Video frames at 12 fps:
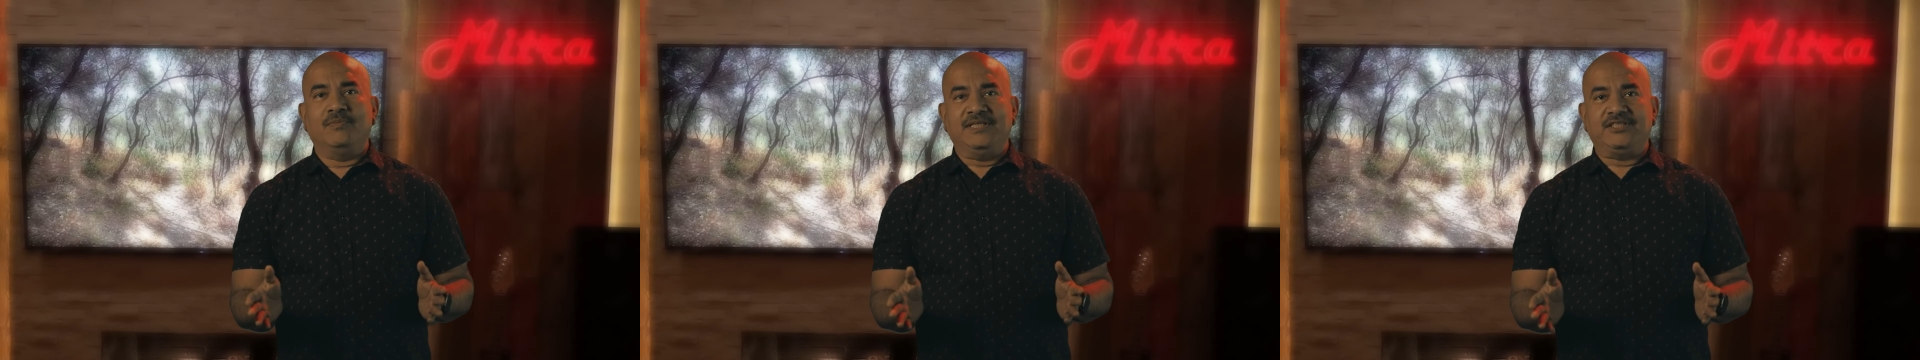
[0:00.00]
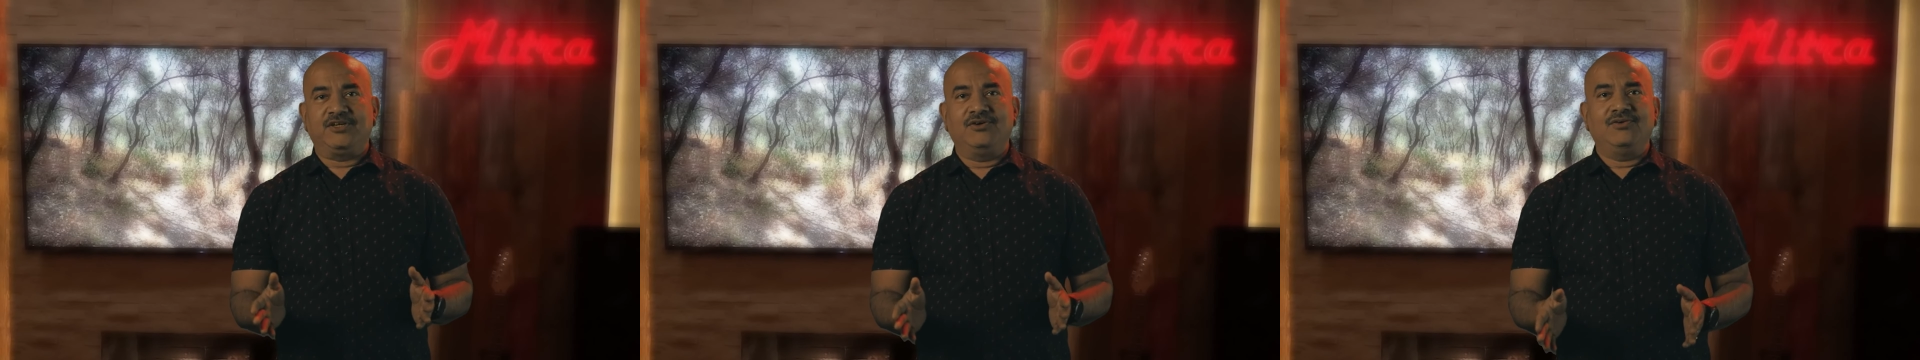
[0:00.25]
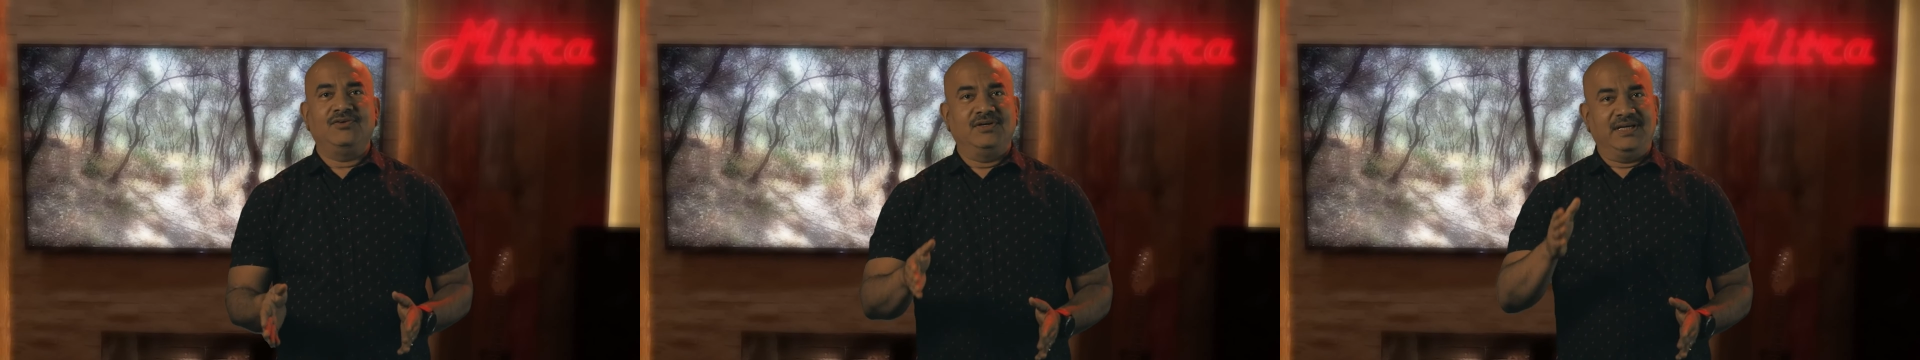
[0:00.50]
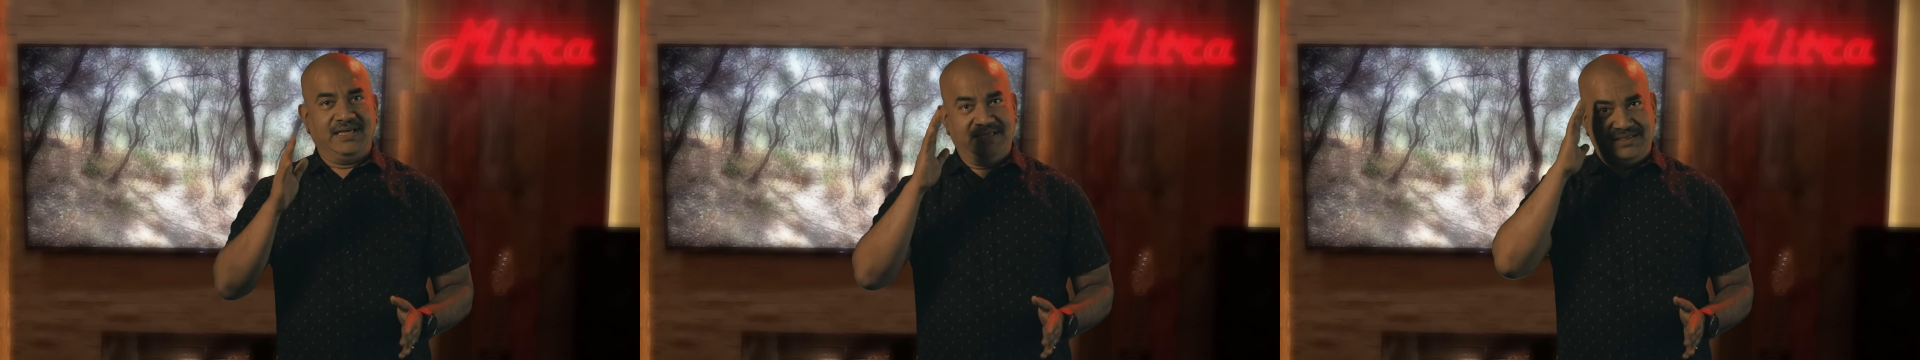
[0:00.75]
Mitro
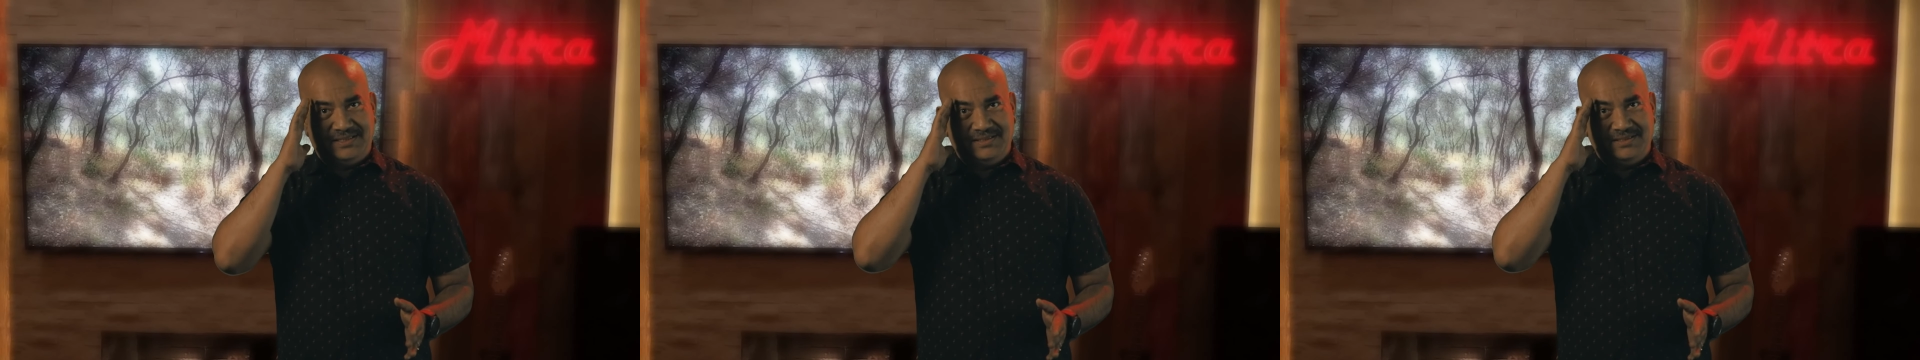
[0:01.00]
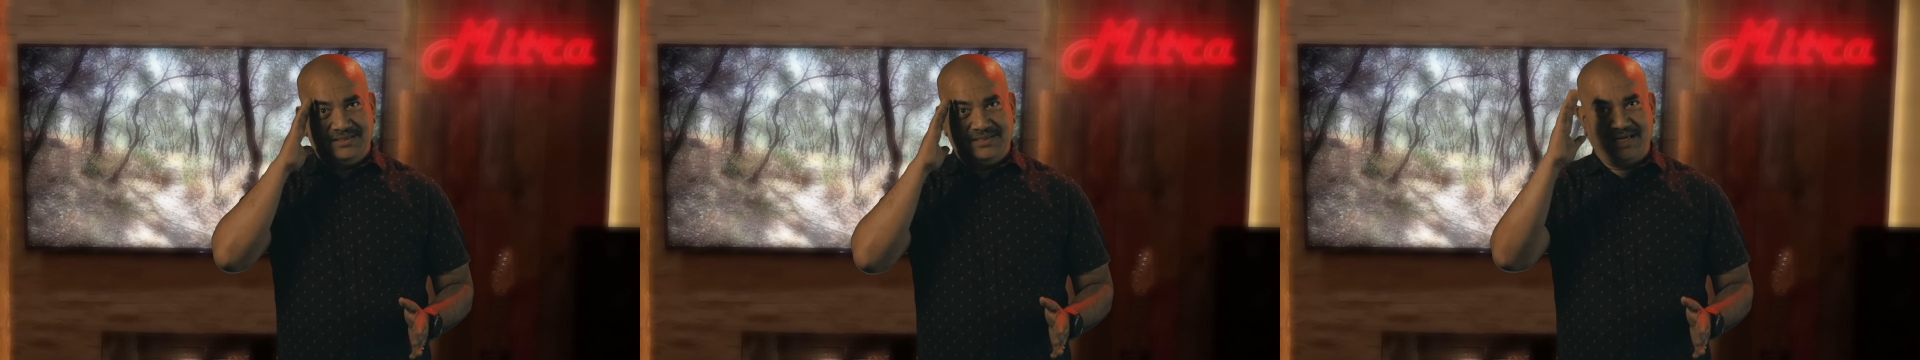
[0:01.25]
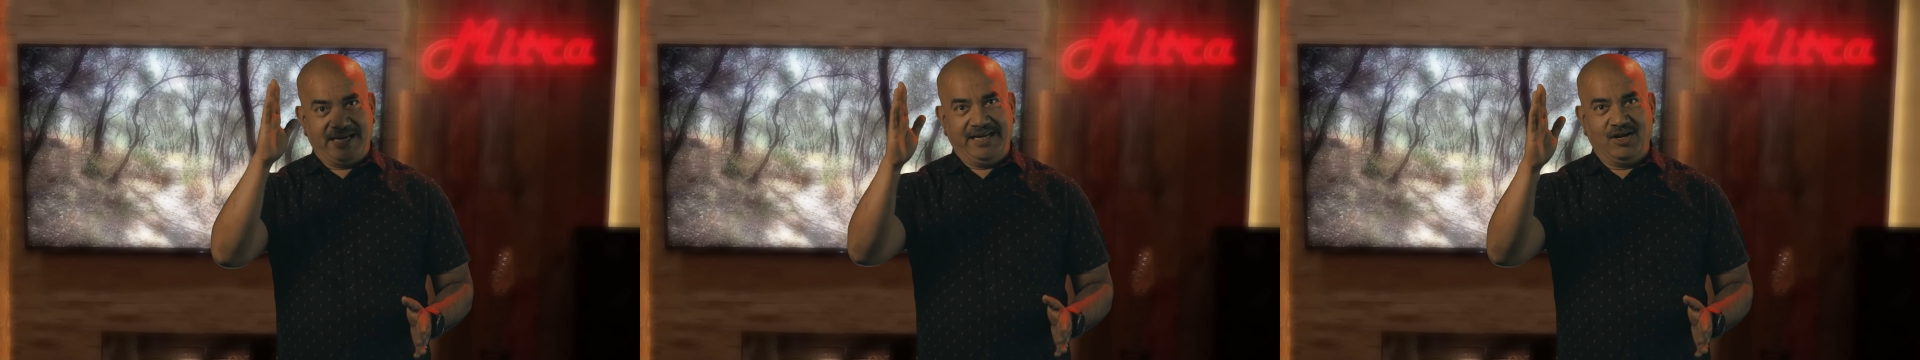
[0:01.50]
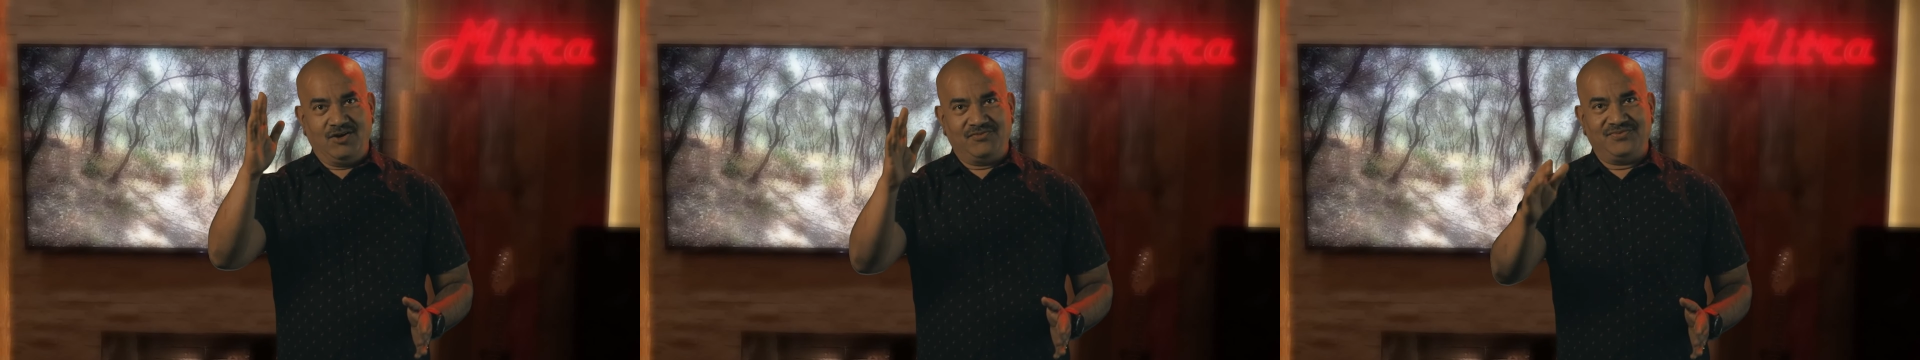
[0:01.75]
is
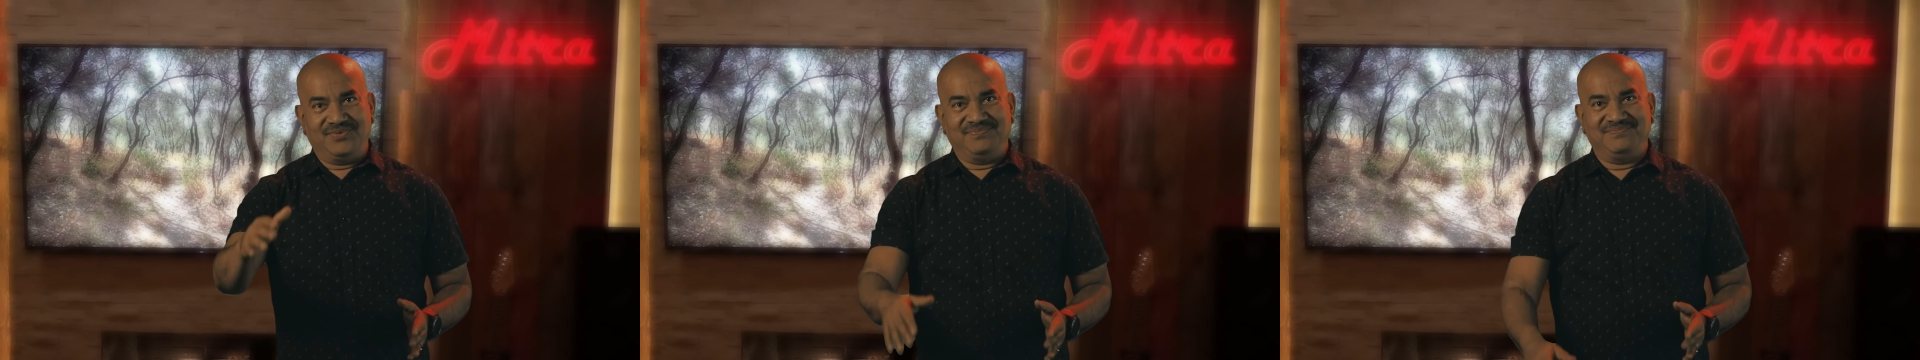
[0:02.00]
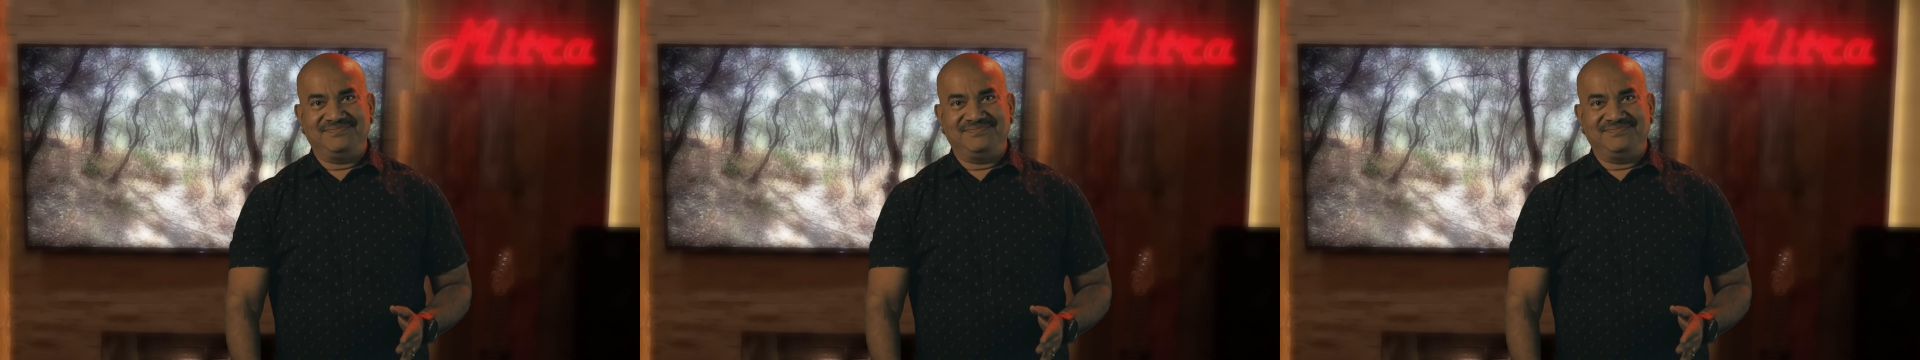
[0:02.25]
signing off.